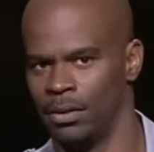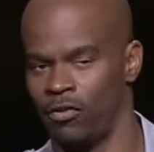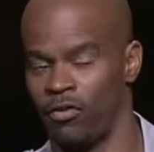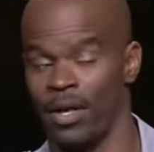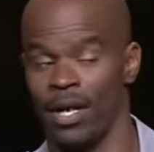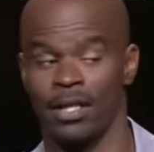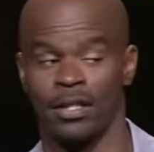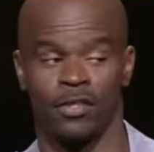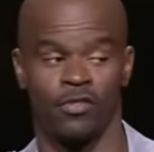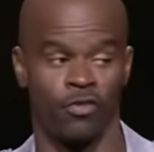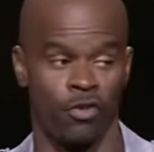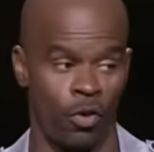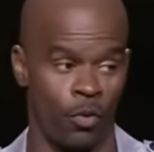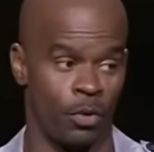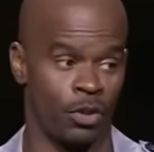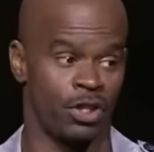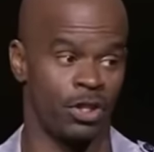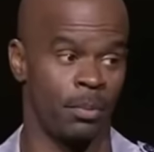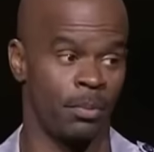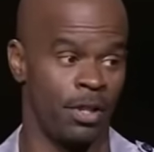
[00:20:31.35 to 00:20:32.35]
Fast
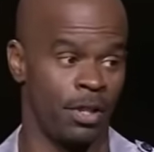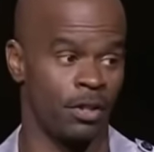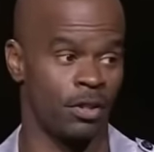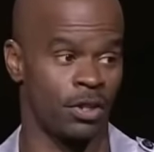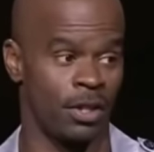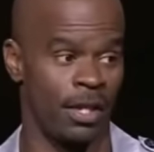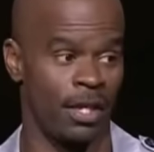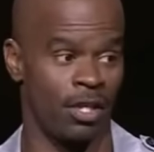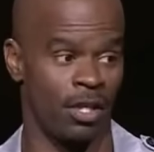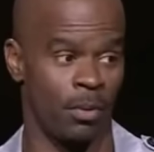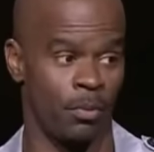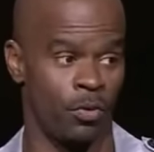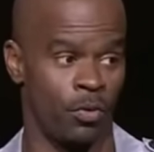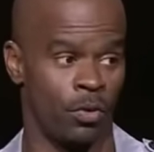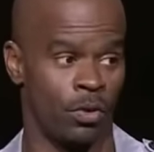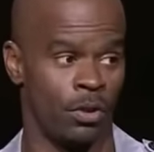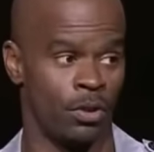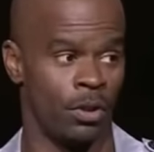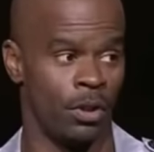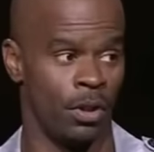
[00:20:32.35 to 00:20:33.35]
forward some years later, I'm
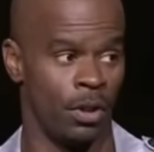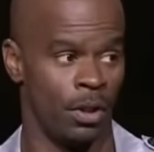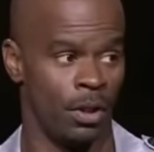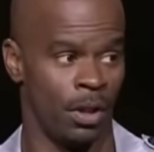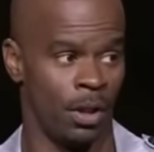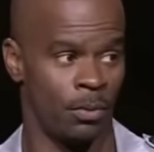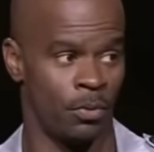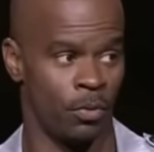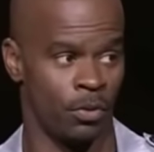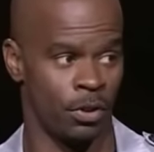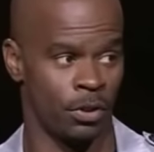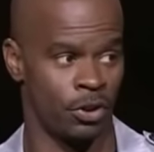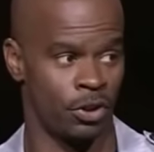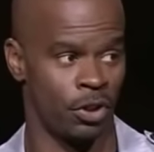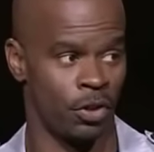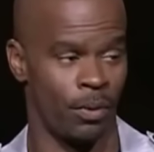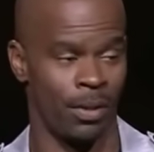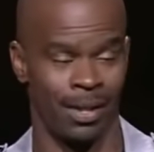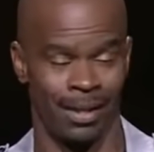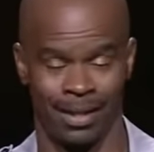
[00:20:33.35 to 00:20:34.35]
doing a, I'm doing a
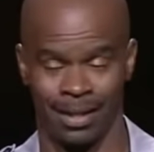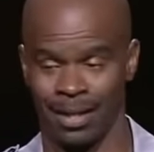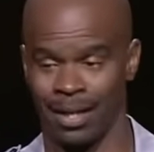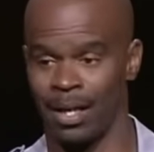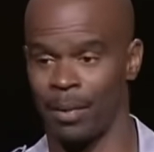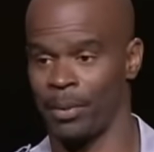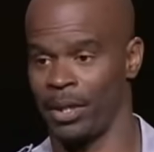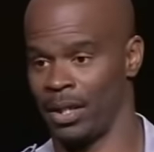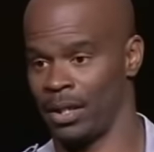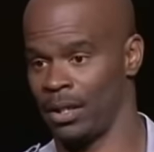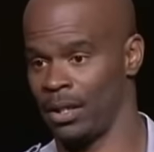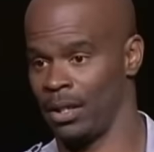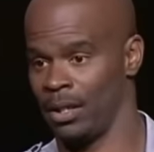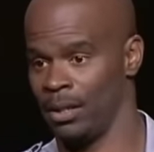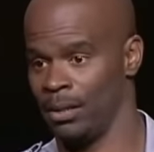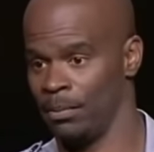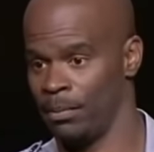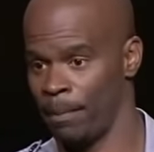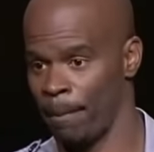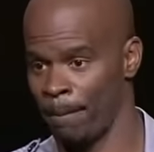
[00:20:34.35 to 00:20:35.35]
show at a comedy
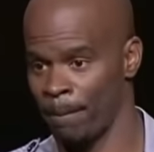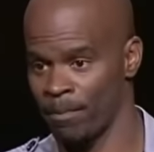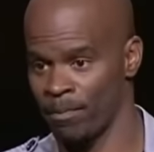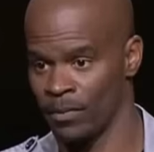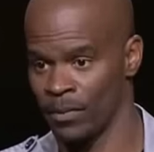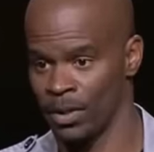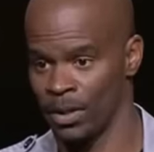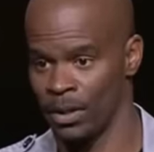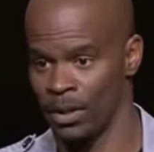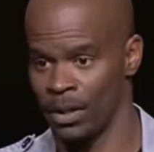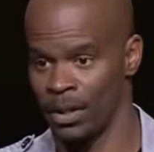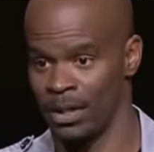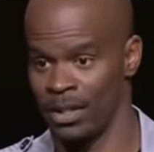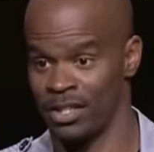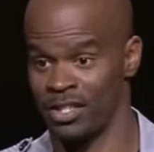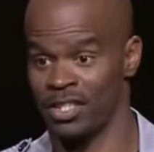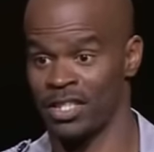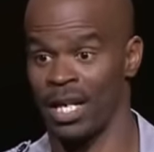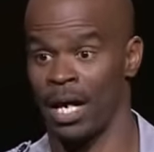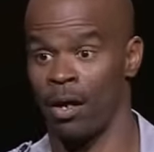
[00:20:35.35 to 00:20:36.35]
club in
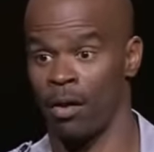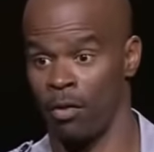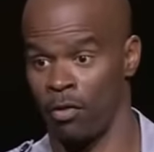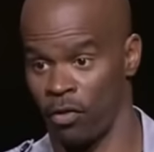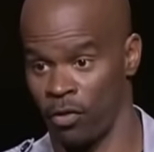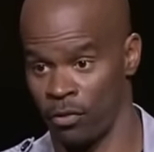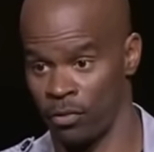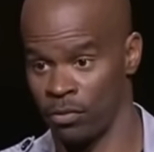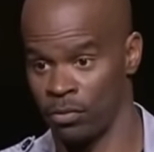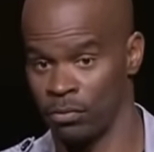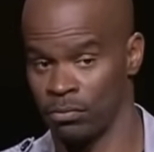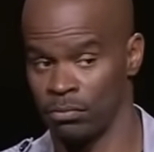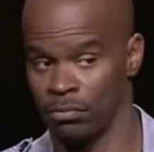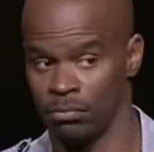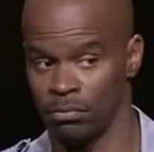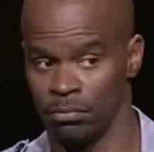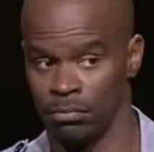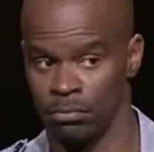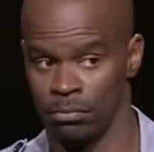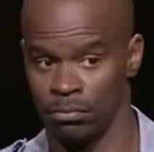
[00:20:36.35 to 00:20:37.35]
the South.
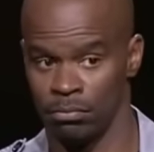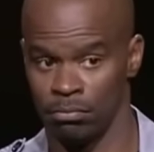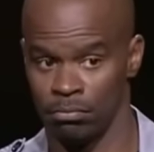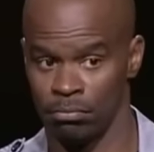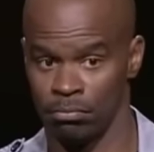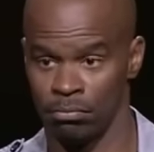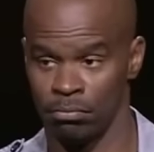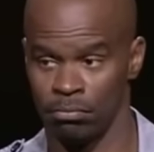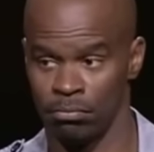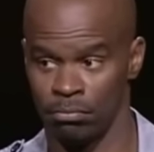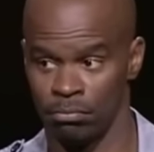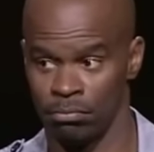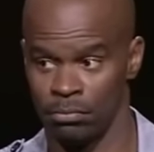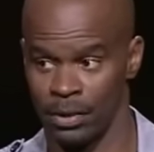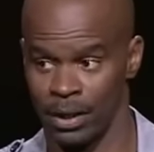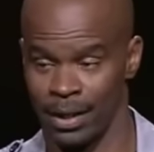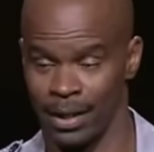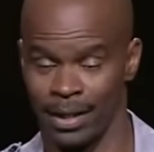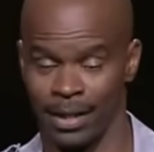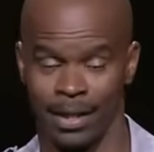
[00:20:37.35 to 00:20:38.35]

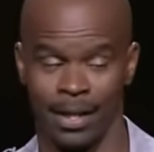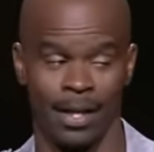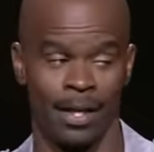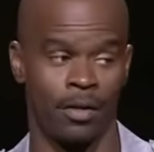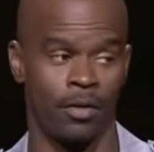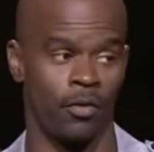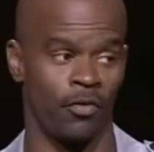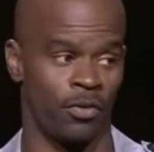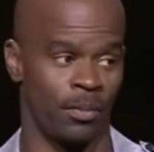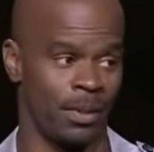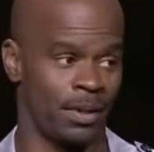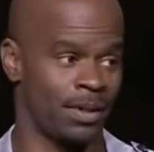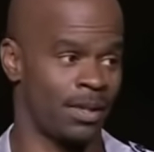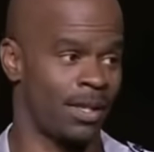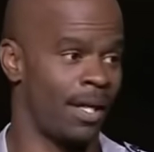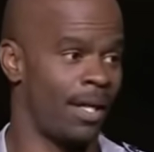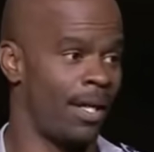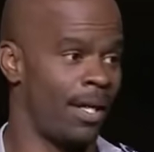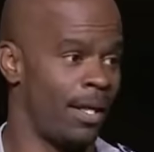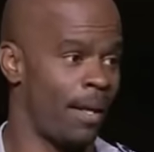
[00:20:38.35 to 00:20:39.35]
And I get heckled from this
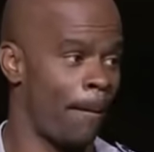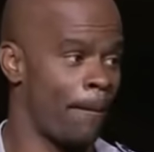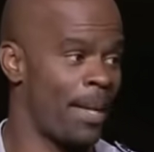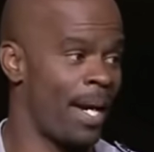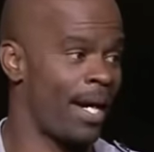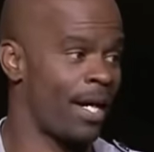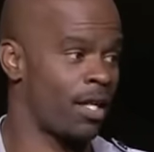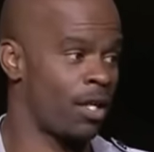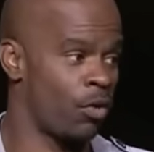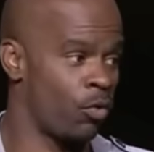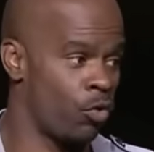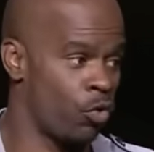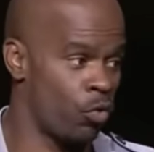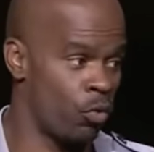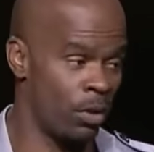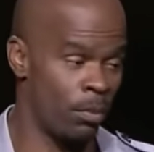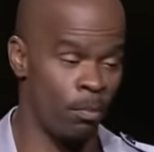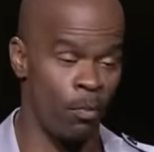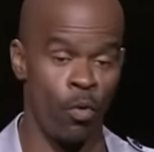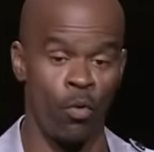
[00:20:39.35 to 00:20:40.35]
guy in the back of the
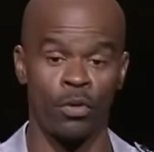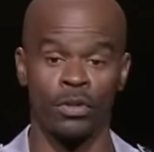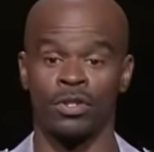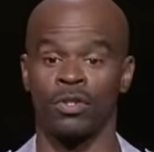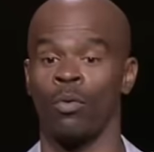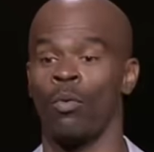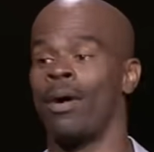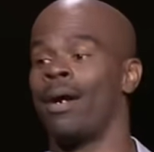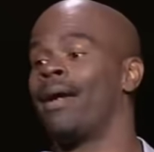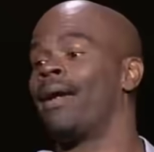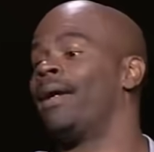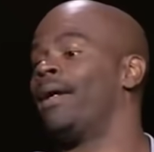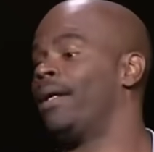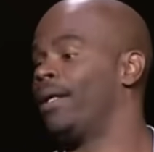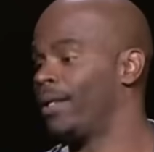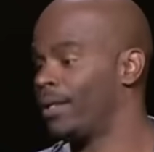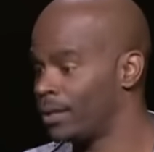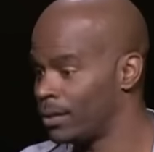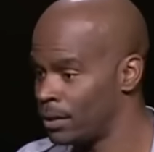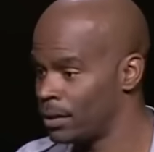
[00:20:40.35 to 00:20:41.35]
room with more
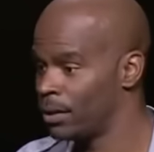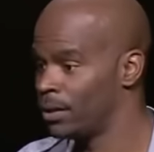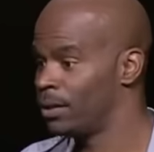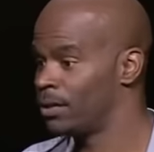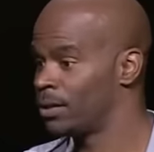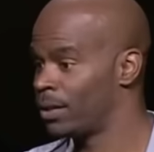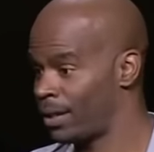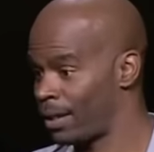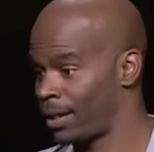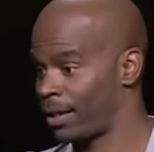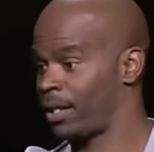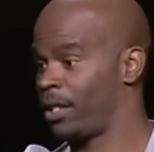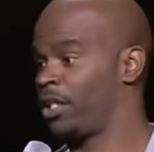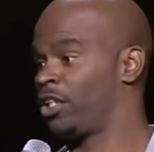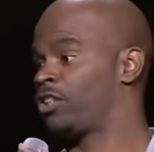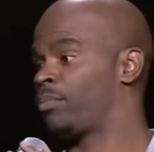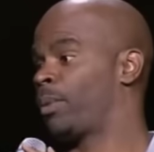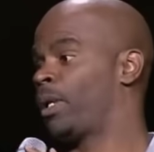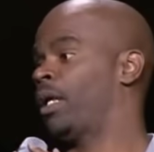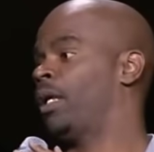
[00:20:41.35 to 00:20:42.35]
twang than I can
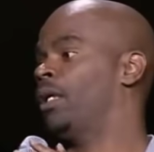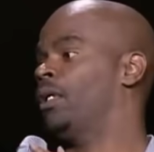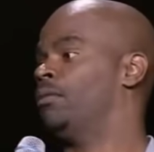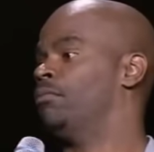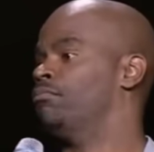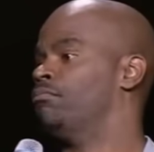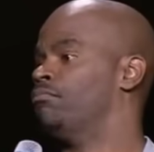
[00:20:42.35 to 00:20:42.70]
explain.